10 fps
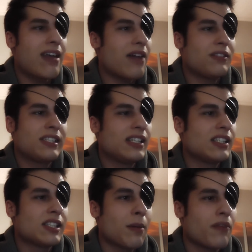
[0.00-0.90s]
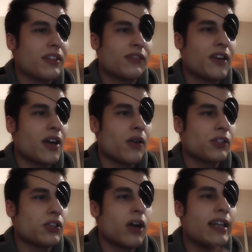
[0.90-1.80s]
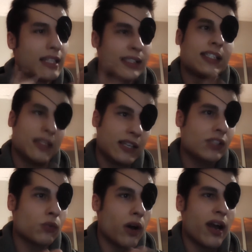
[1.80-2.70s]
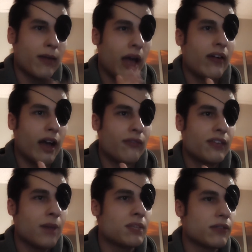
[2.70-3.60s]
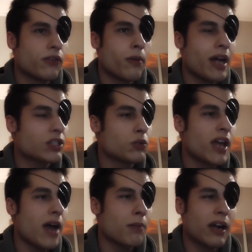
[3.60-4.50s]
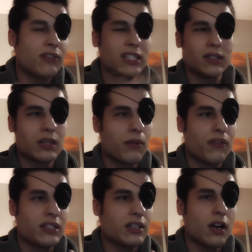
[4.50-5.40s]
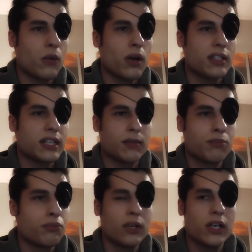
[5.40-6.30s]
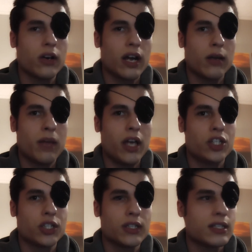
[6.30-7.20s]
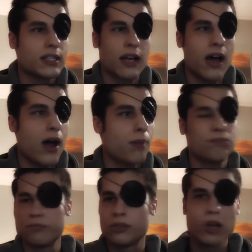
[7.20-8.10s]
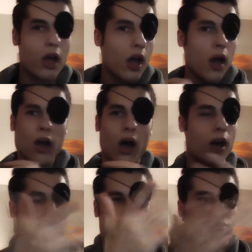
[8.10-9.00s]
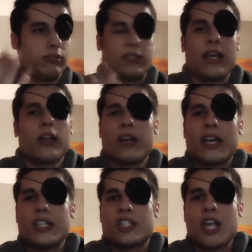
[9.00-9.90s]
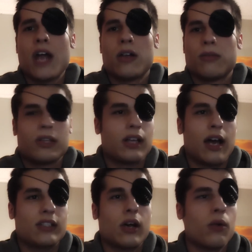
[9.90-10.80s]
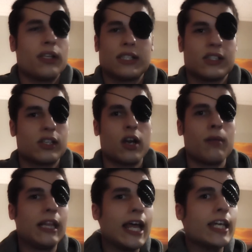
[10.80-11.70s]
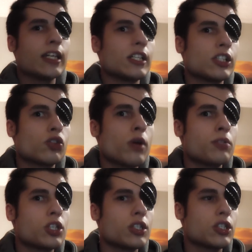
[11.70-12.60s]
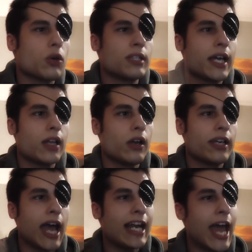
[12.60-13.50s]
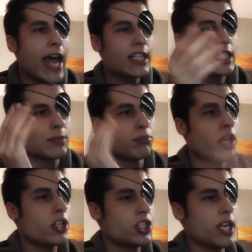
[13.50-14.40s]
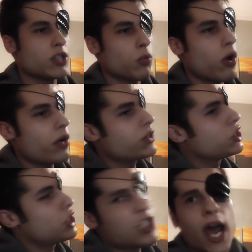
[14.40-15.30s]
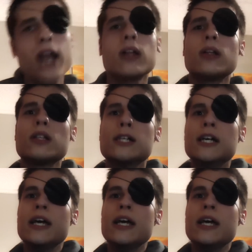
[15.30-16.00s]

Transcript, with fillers: I've seen some of his videos, you know, I didn't see this one, I, I, have kept it for Max React, but I've seen some of his other ones and pretty good animations. Uh, uh, take a look at this channel. As always, it's gonna be linked in the description, so take a look at X Bloodshades Warriors channel